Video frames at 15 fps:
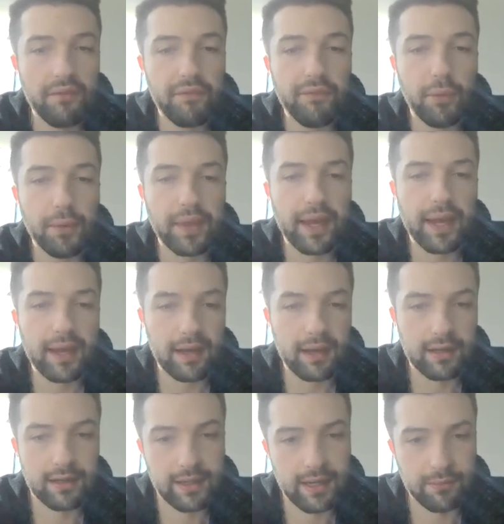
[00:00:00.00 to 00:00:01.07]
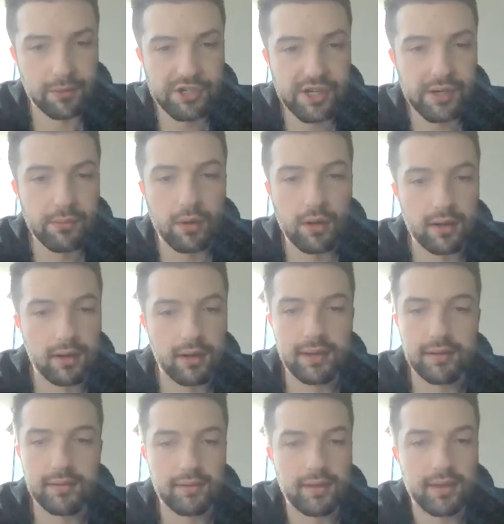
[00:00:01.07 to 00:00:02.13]
for that, uh, yeah, Rasheed Walker.
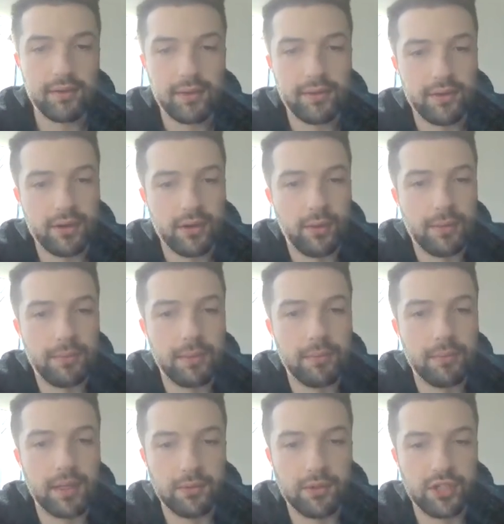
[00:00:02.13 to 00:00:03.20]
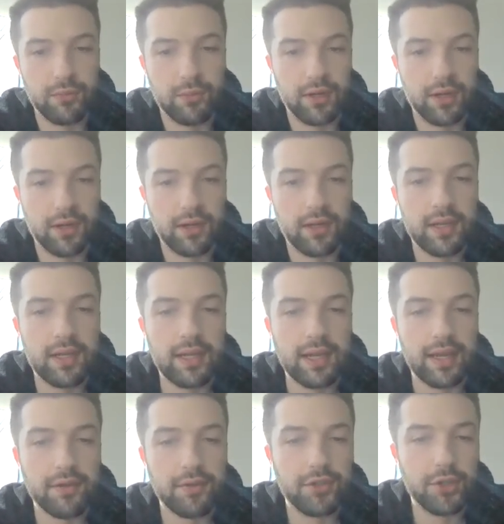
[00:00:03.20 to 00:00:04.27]
I don't, I don't even know why people like Rasheed Walker.
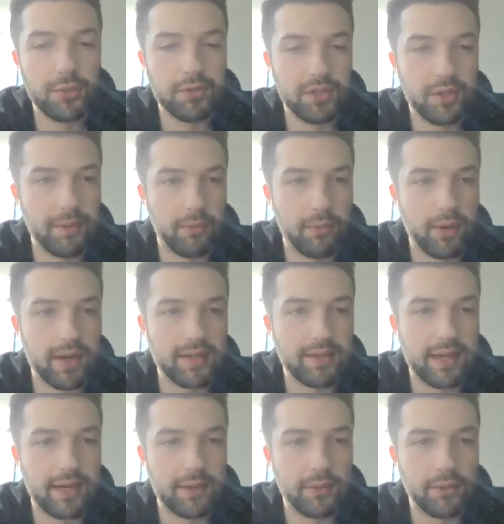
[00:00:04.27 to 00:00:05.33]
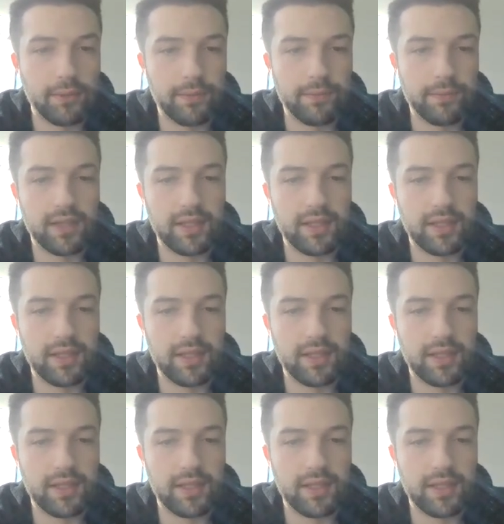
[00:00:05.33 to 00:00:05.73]
Andrew Stueber is going to be a right tackle. I